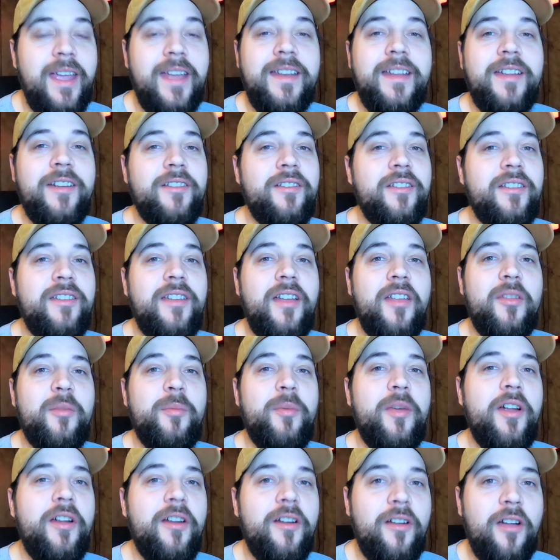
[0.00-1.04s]
And here's another
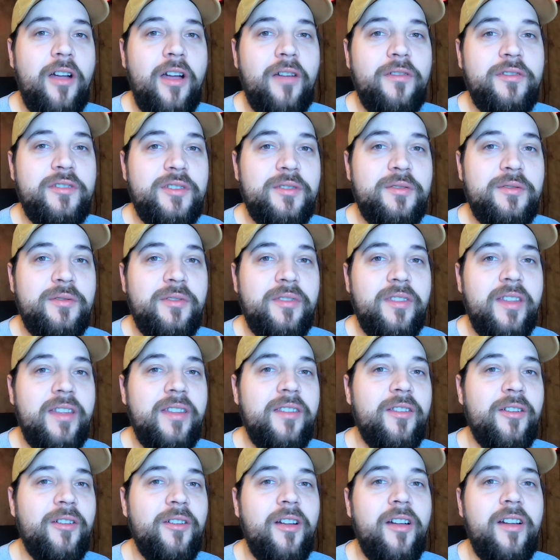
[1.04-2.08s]
pair of golf shoes.
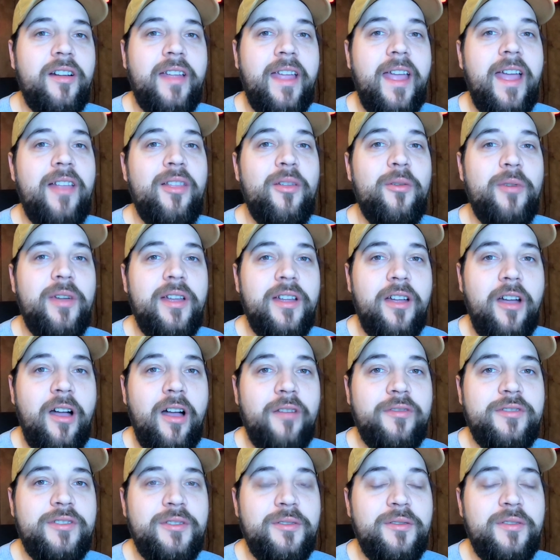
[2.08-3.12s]
These are Callaway
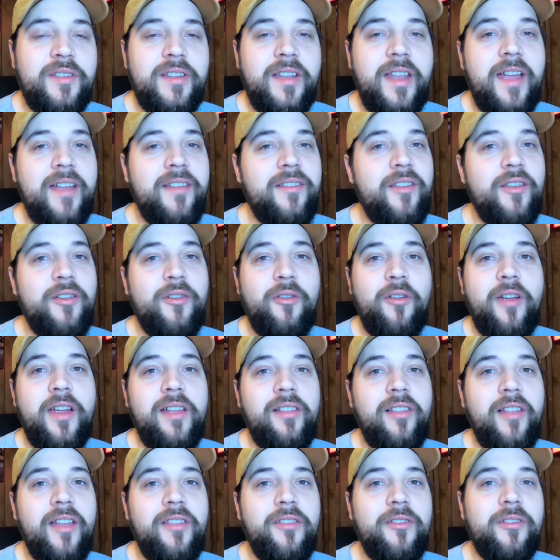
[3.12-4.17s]
golf shoes, a nice
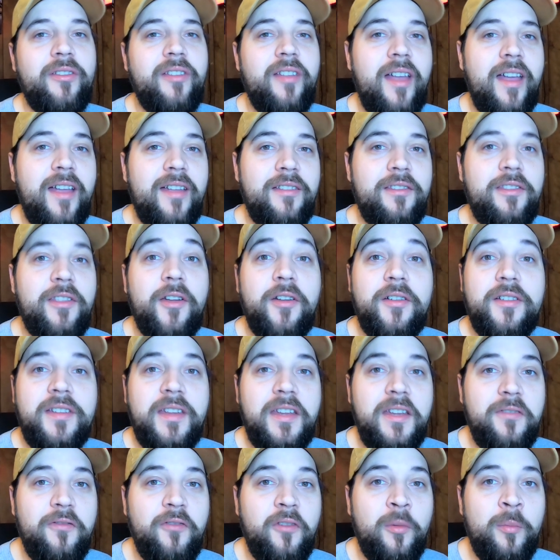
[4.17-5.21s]
gray leather size
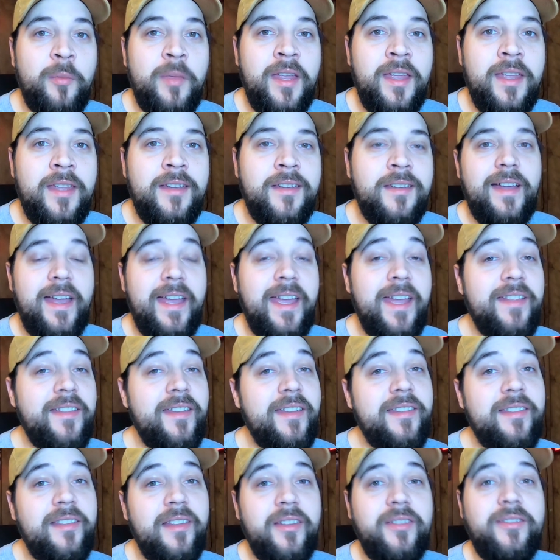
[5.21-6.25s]
13 for men. I had
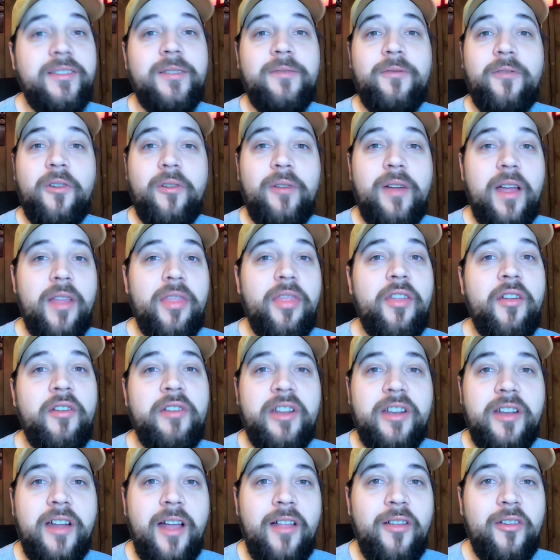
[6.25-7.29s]
these listed for around
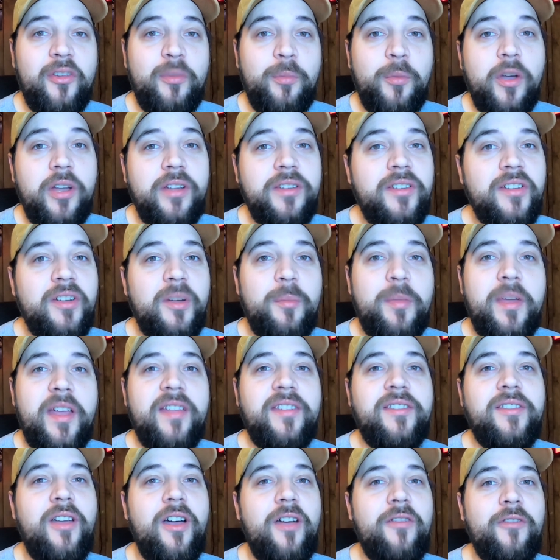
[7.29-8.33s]
$30, but took a
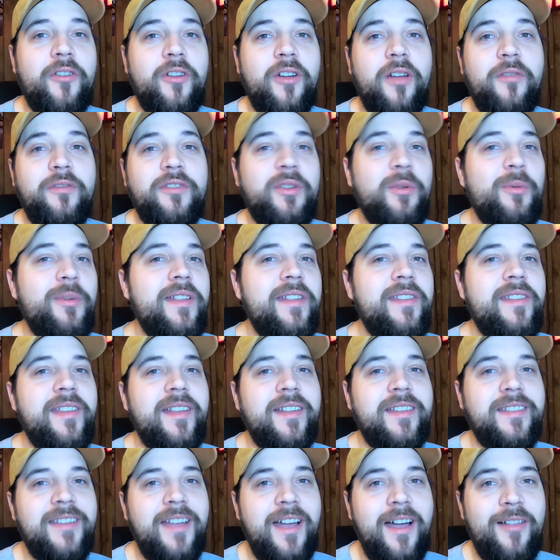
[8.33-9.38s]
best offer of
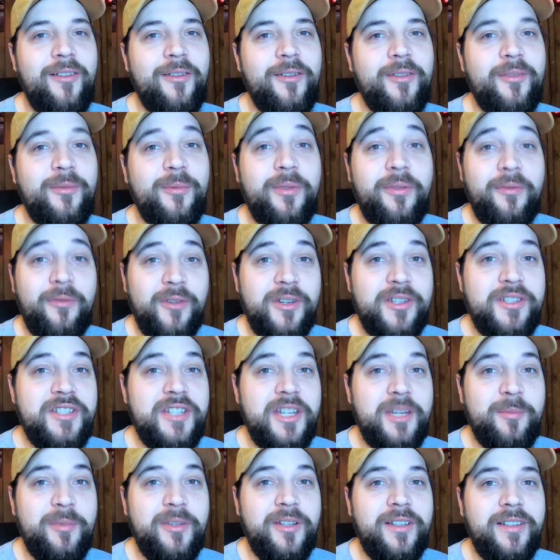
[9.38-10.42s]
$26 with free
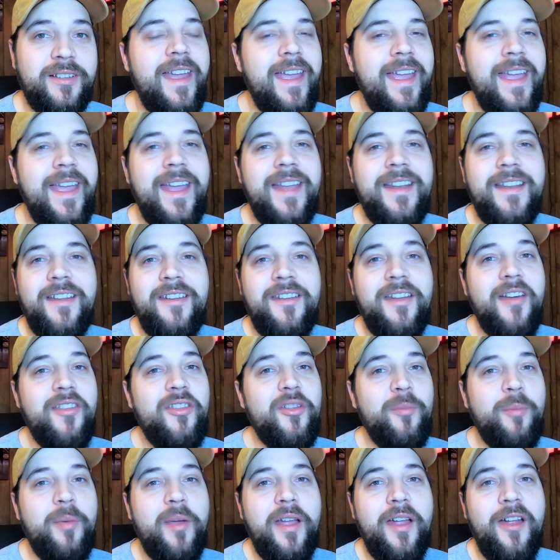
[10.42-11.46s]
shipping. And
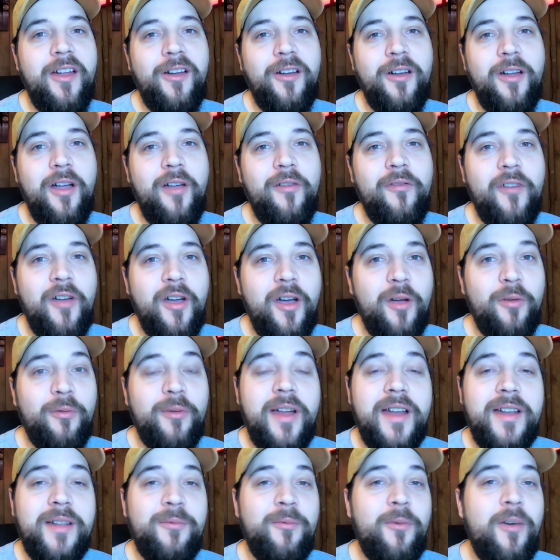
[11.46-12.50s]
another pair of
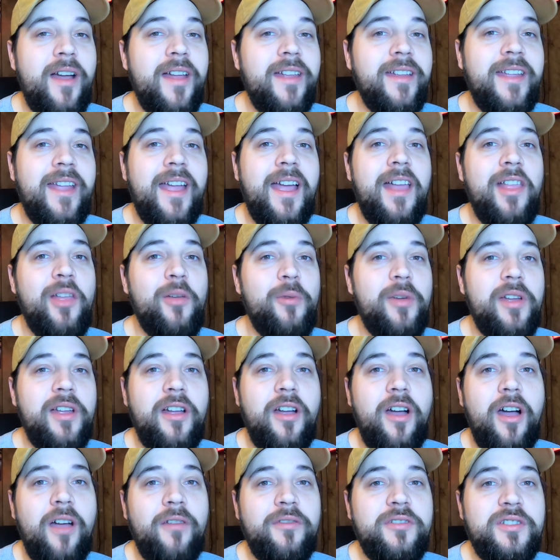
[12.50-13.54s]
red and white Callaway
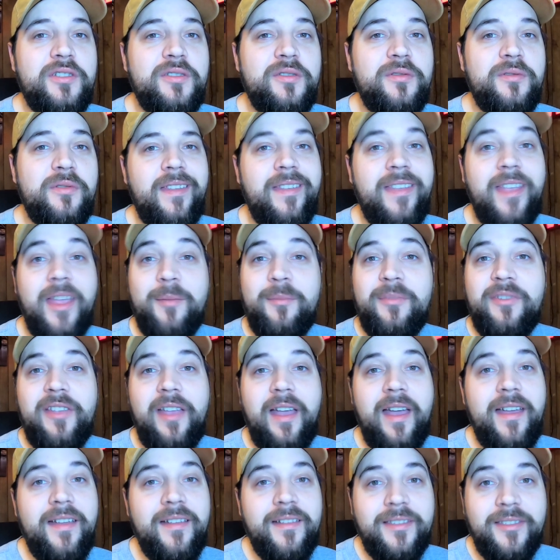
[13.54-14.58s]
golf shoes, same
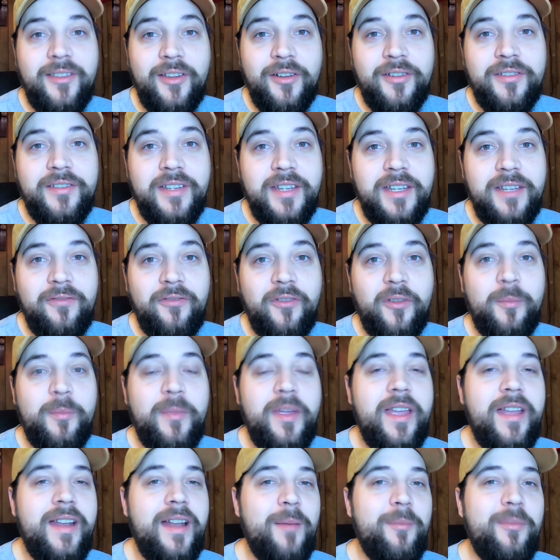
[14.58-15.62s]
size, 13 for
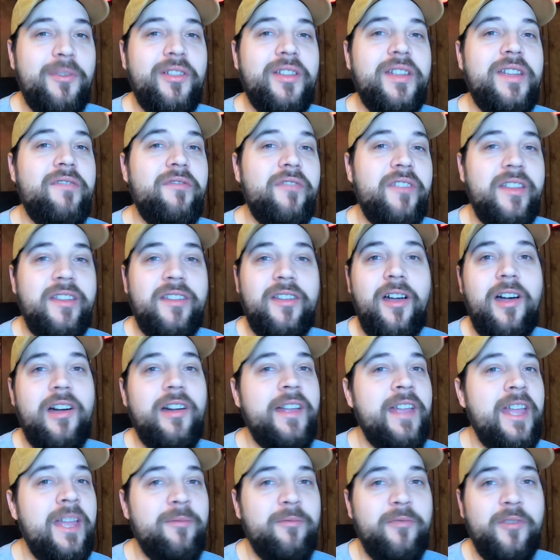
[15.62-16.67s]
men. I believe these all
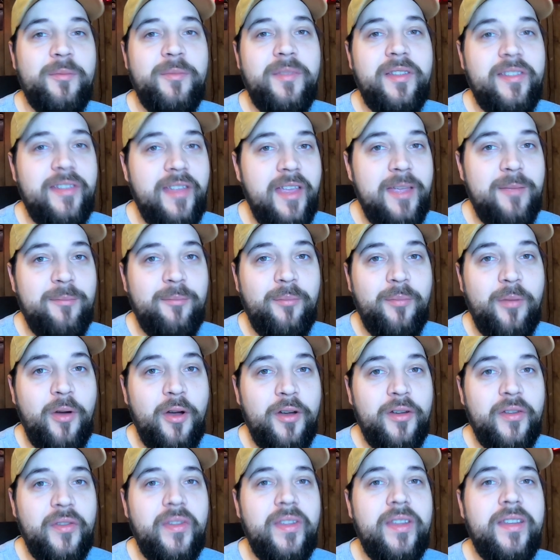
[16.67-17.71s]
came from the same
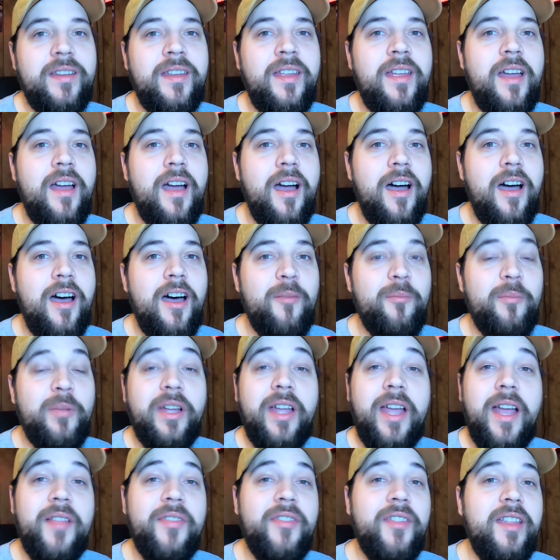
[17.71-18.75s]
person,
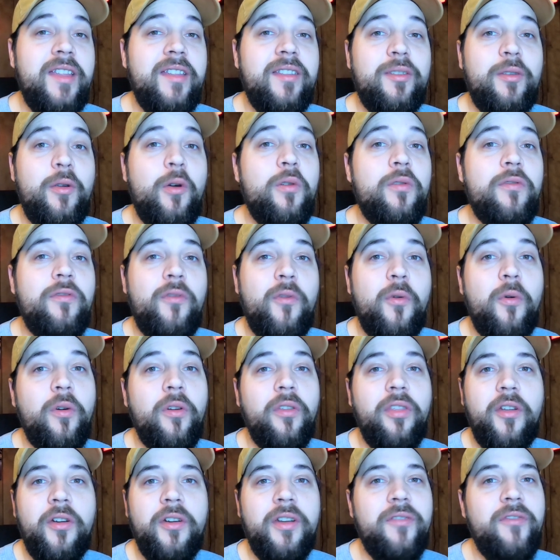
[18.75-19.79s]
but got these sold
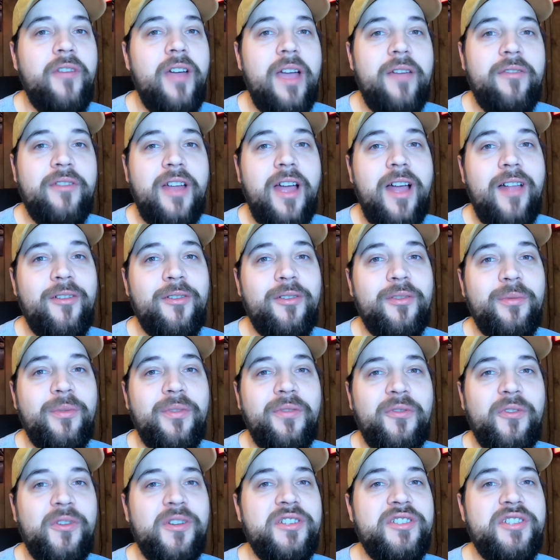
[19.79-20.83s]
for $35
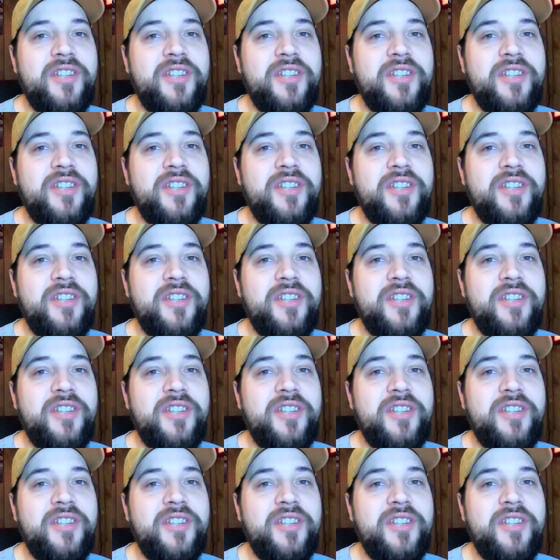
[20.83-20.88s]
with free